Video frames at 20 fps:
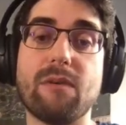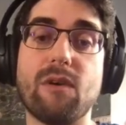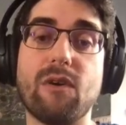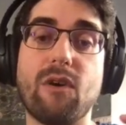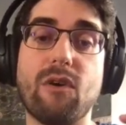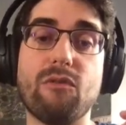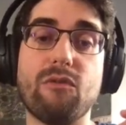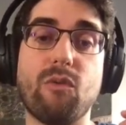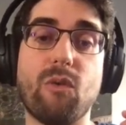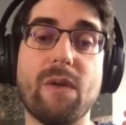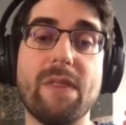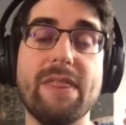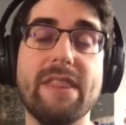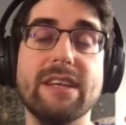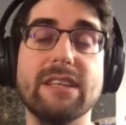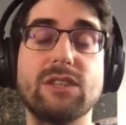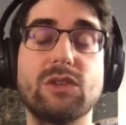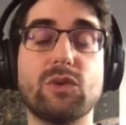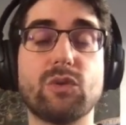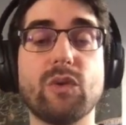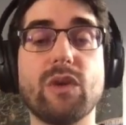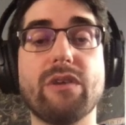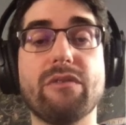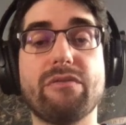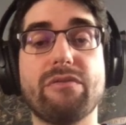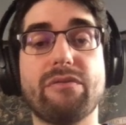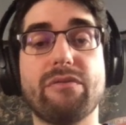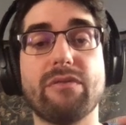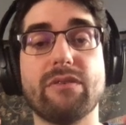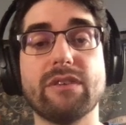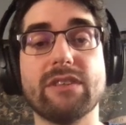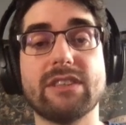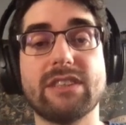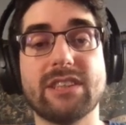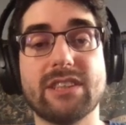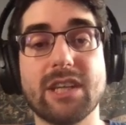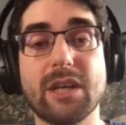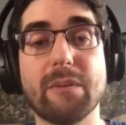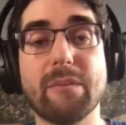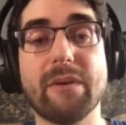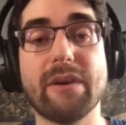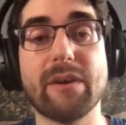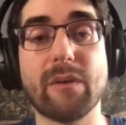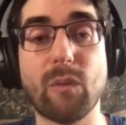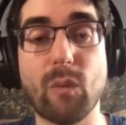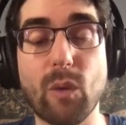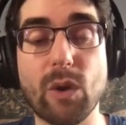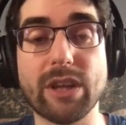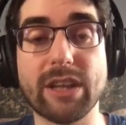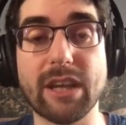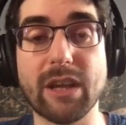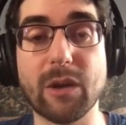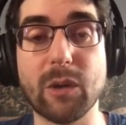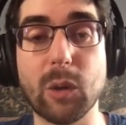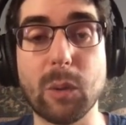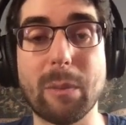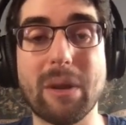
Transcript: of what the Swift server working group